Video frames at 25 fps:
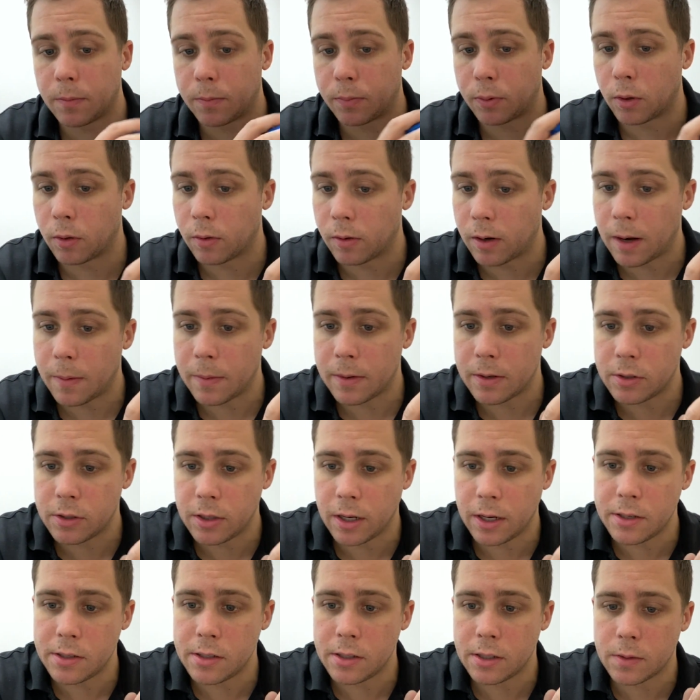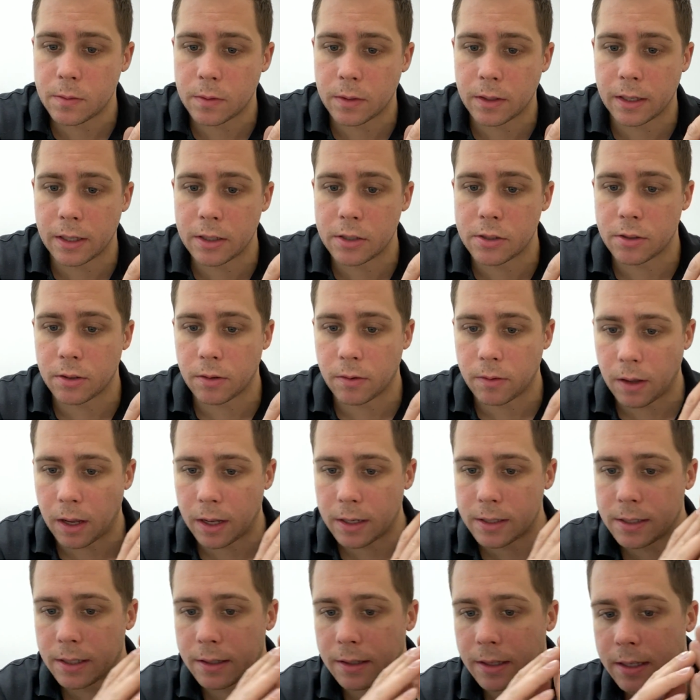programming changes. I want to get your
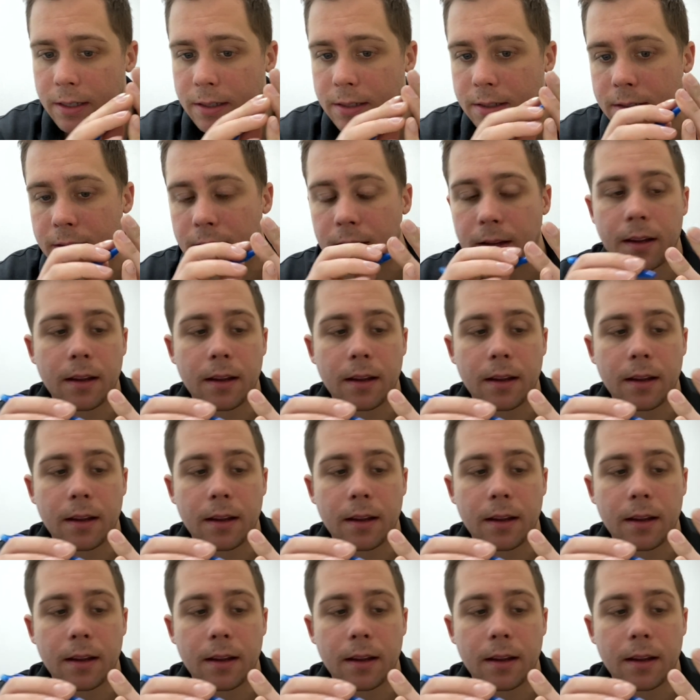thoughts on this.